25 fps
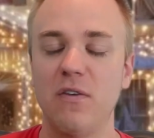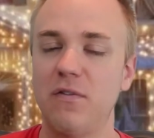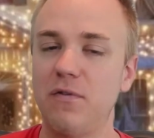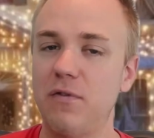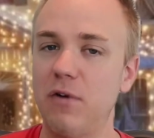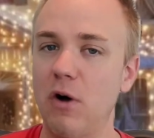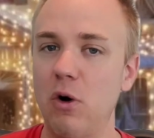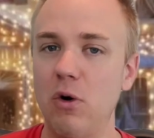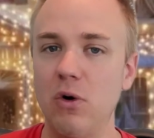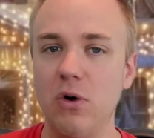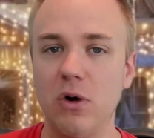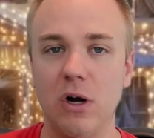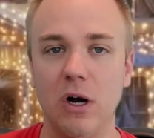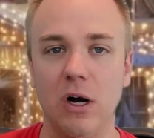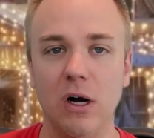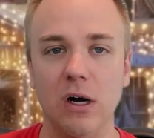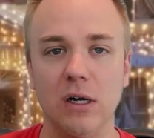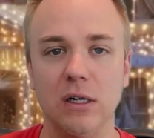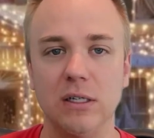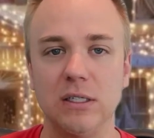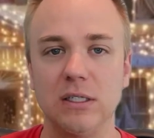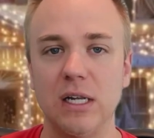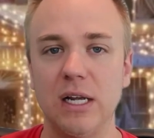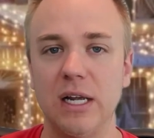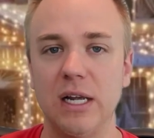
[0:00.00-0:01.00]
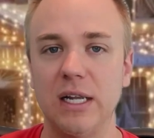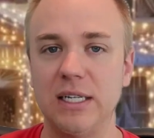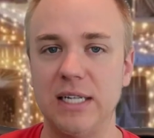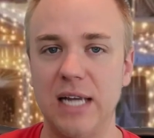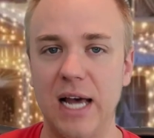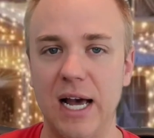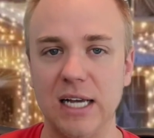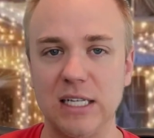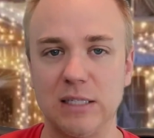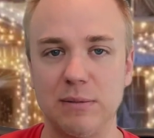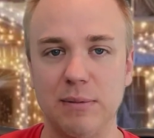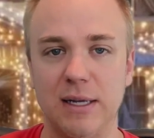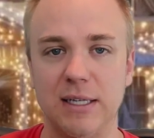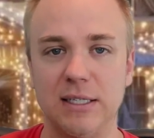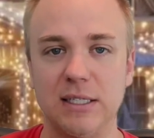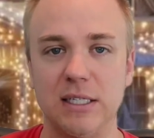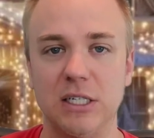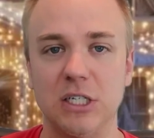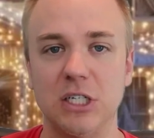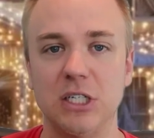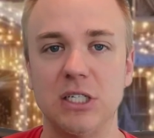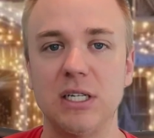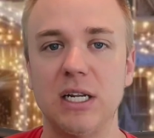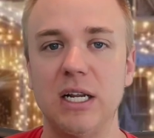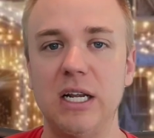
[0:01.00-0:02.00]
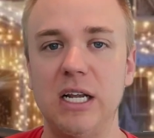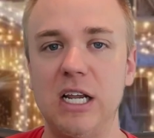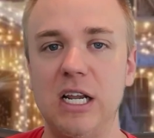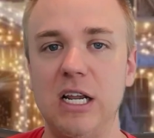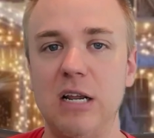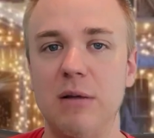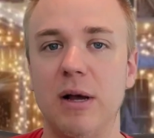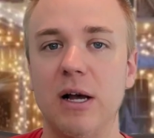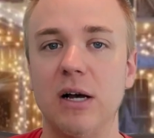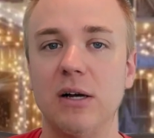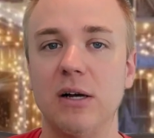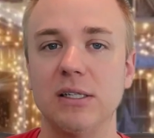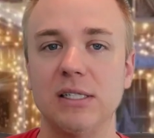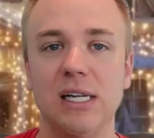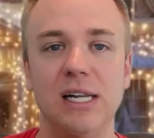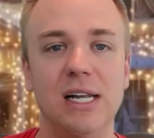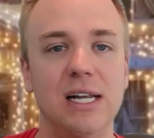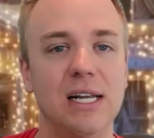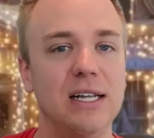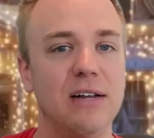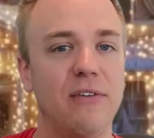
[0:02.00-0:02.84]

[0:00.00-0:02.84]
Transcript: Phone calls, text messages, emails.